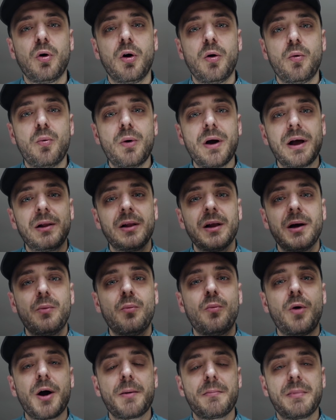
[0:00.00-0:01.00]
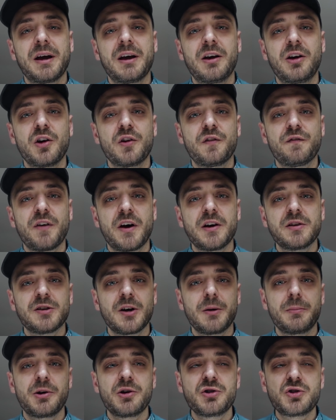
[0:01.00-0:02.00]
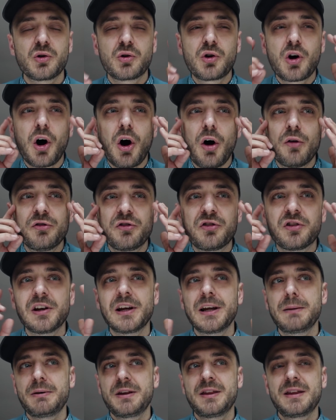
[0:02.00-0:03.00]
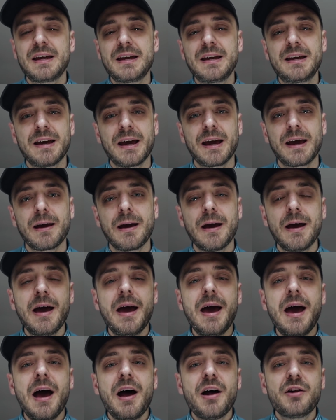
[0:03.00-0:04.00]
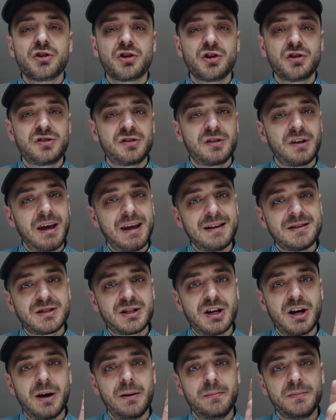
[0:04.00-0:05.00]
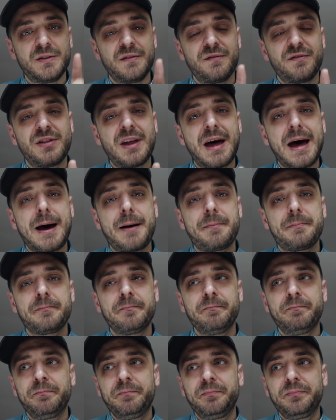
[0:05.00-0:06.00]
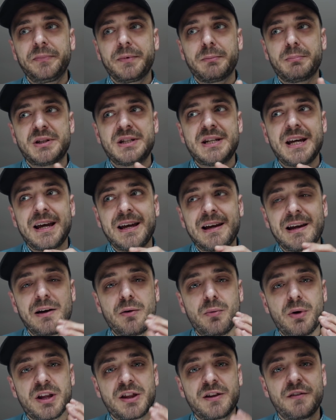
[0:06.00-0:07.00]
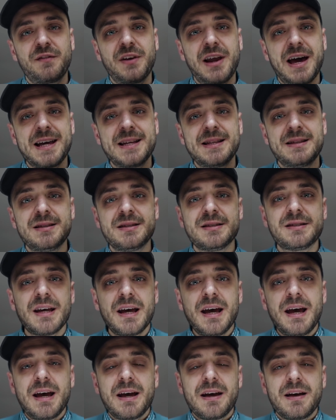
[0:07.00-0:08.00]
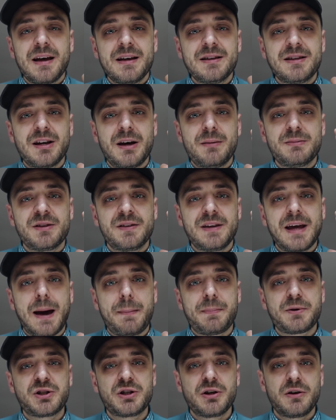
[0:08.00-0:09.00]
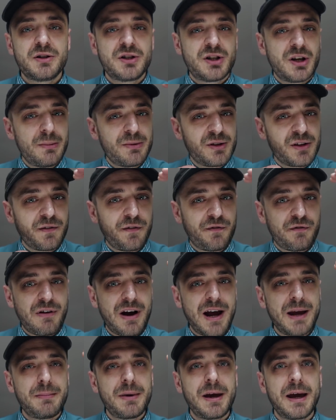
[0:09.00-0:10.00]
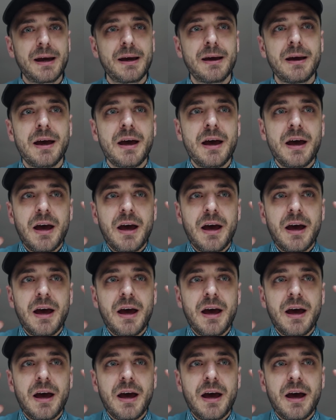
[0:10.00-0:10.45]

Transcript: what will and won't make a good photo, because you'll constantly be thinking just in terms of that particular width of lens, in terms of the aperture, in terms of the framing.